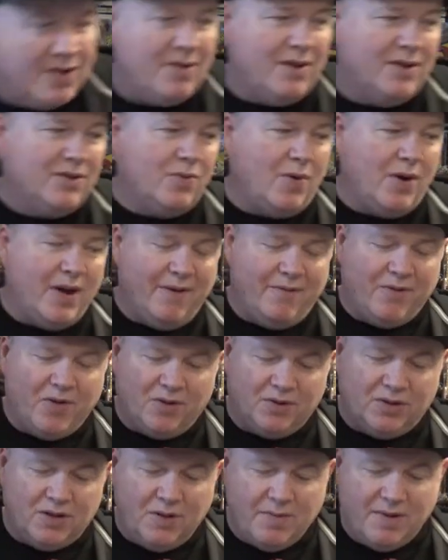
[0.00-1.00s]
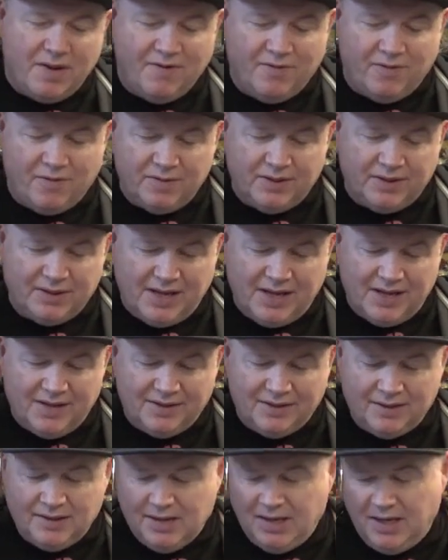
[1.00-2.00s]
that's why I've got too many for
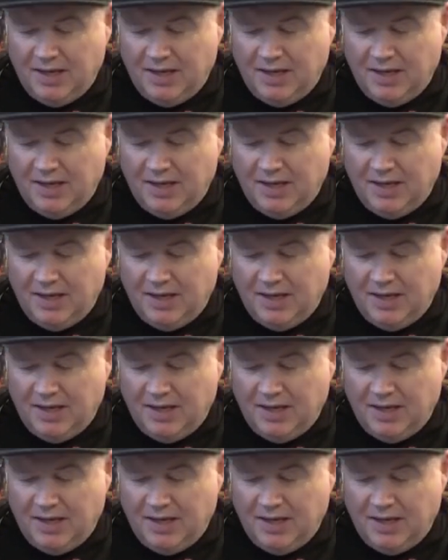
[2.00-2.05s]
those.